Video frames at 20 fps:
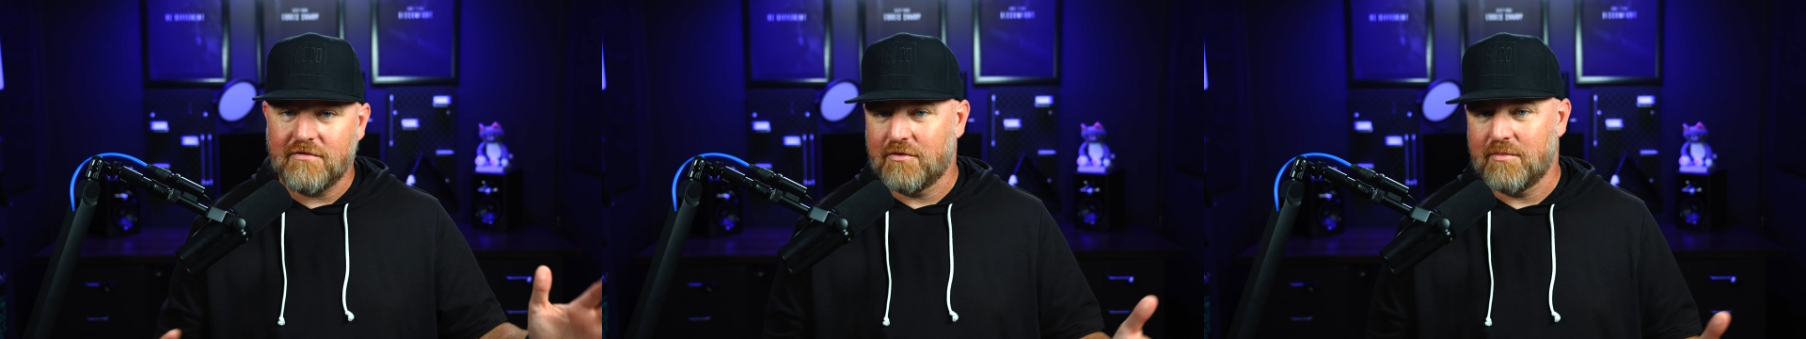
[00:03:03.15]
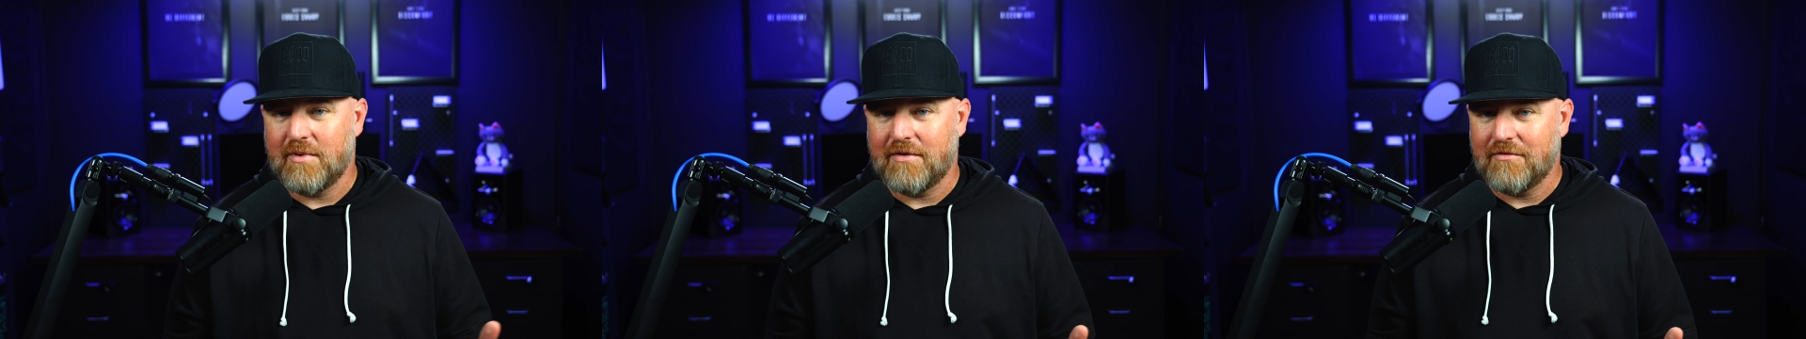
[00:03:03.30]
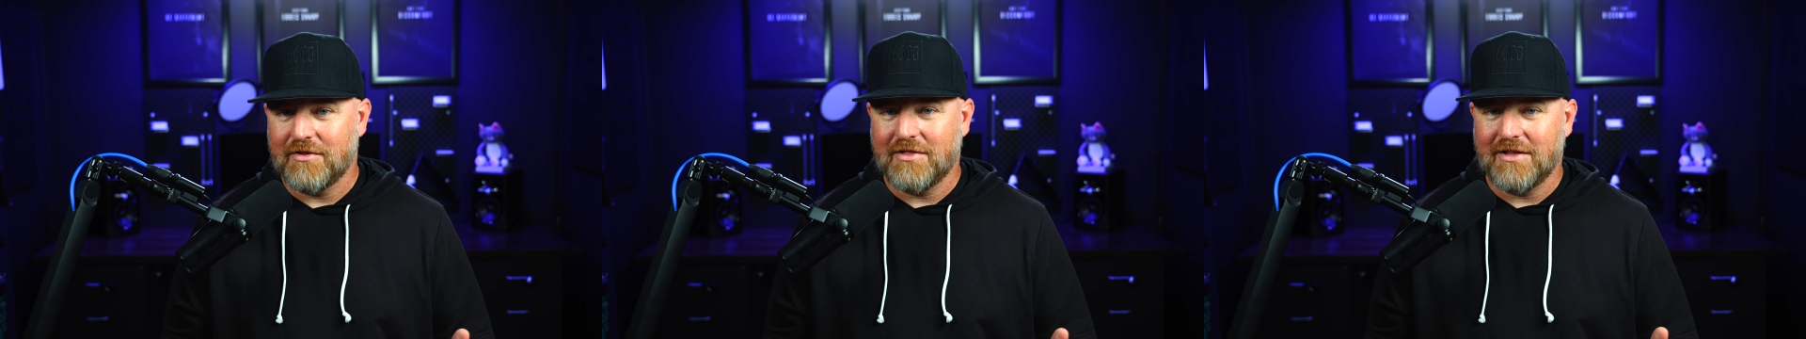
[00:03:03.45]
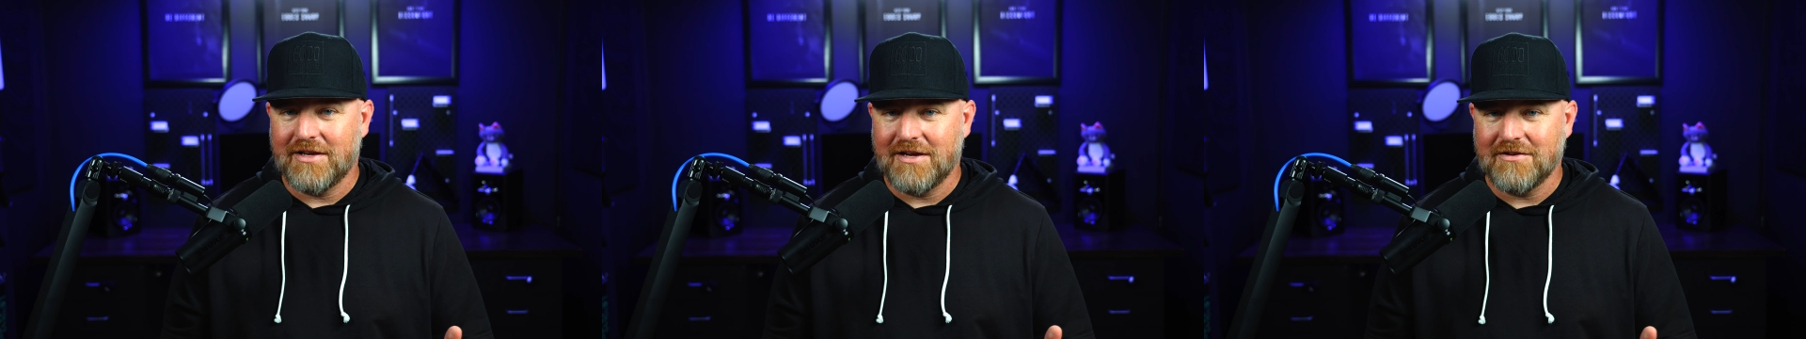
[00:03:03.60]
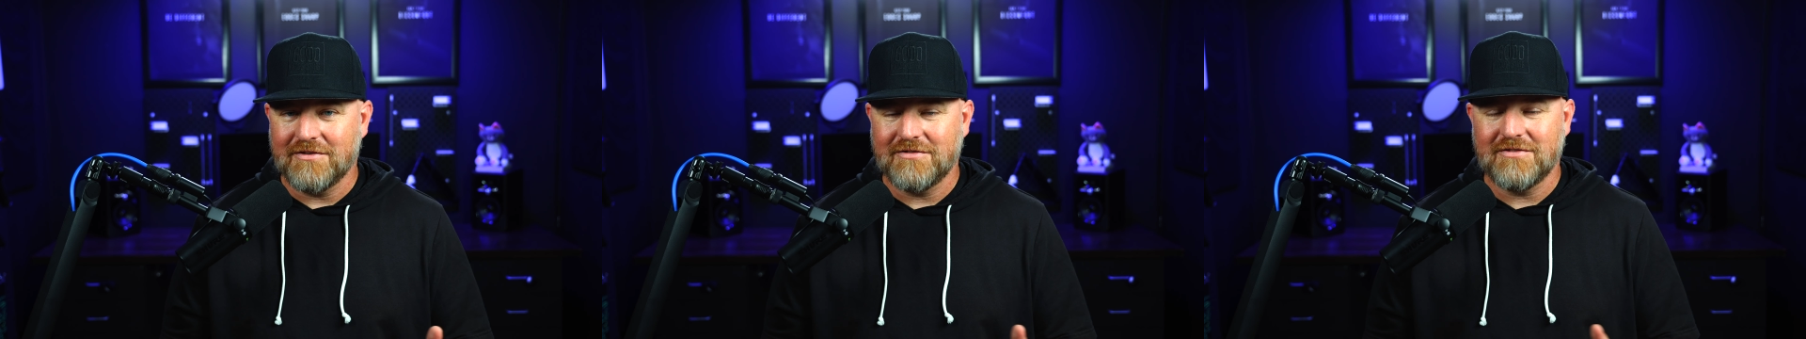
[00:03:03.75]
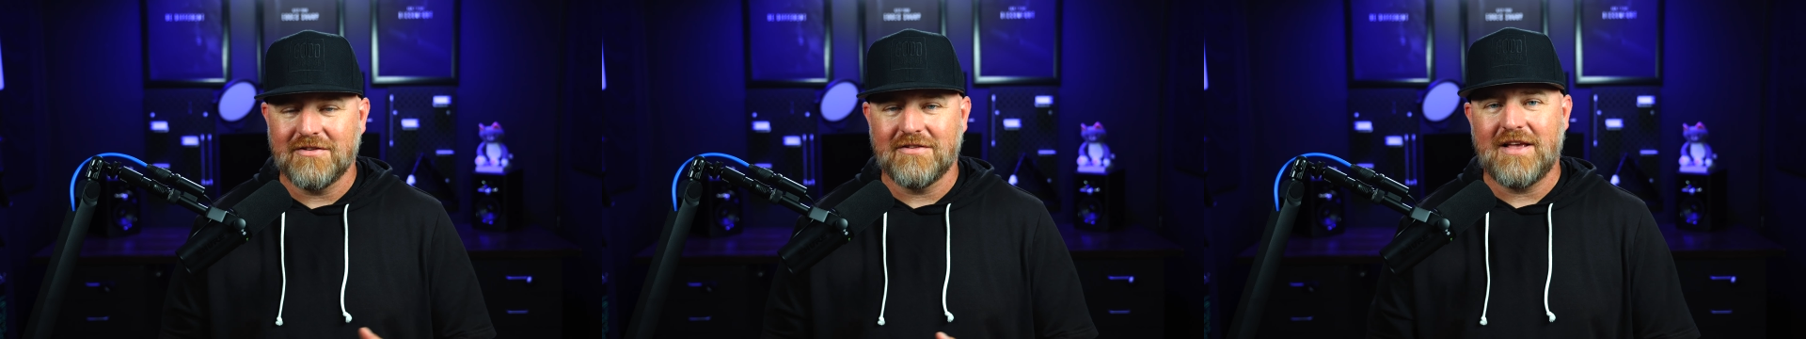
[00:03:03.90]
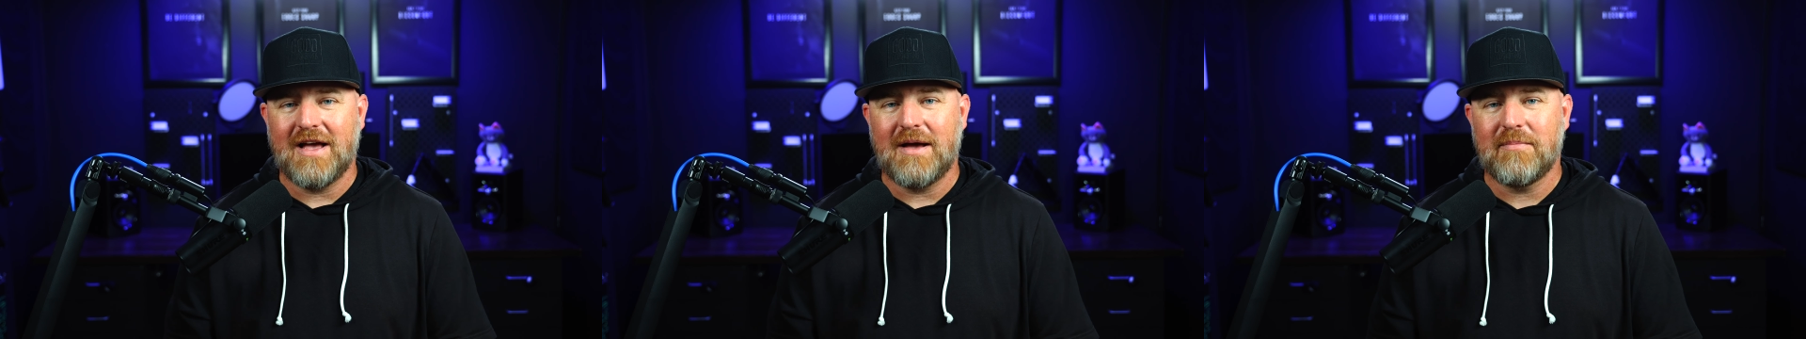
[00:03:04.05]
from everything
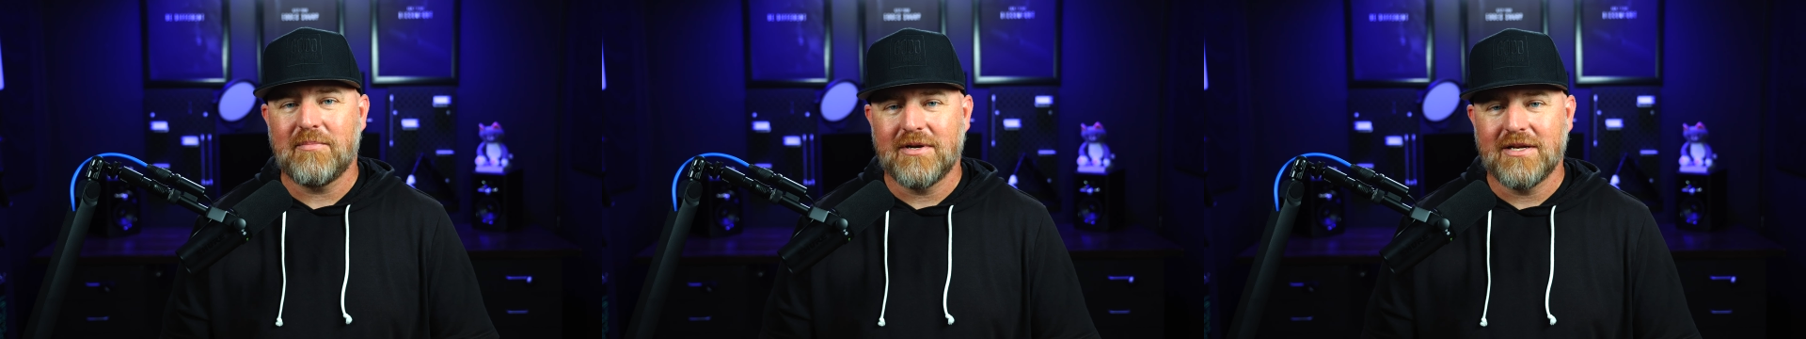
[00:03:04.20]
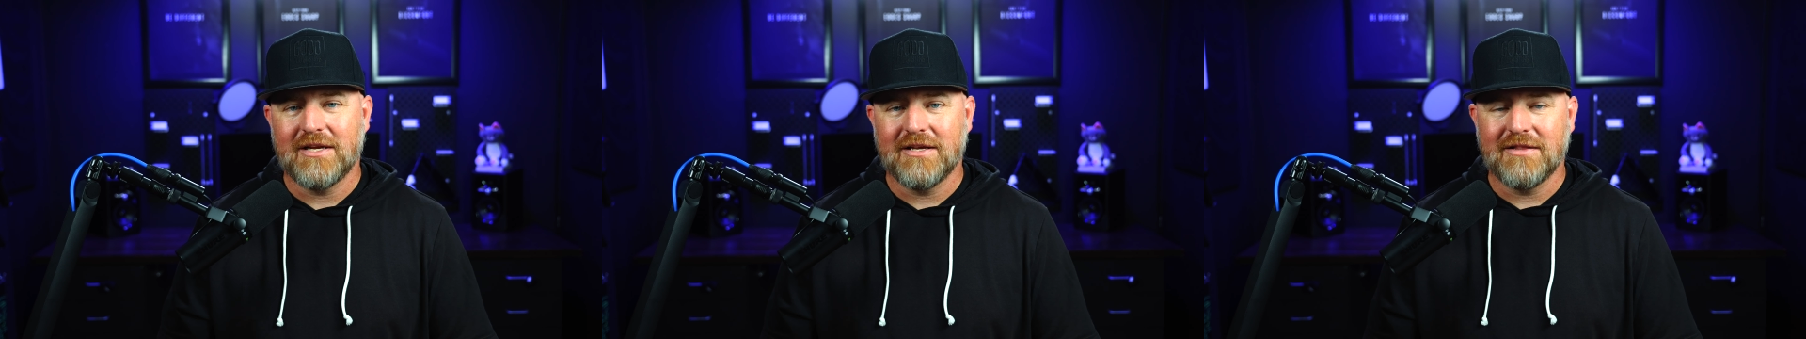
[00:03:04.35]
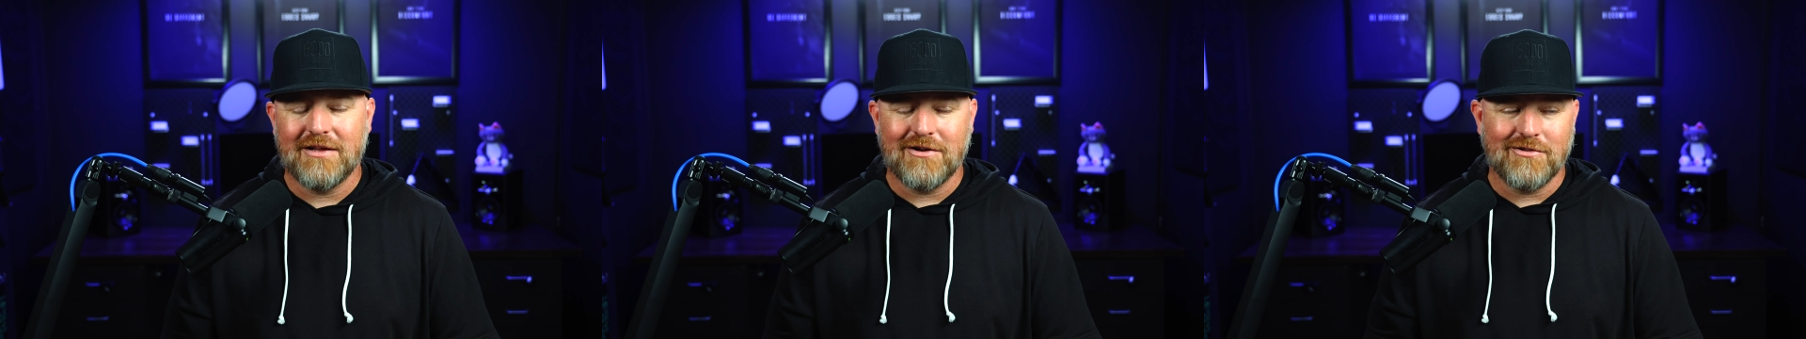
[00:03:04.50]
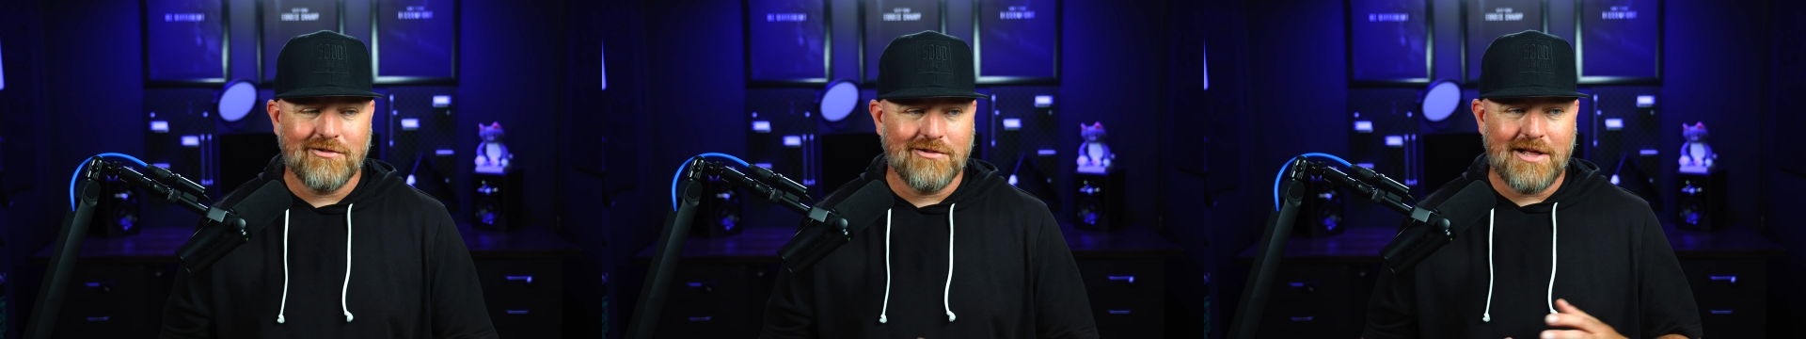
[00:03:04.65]
else that's happening in there.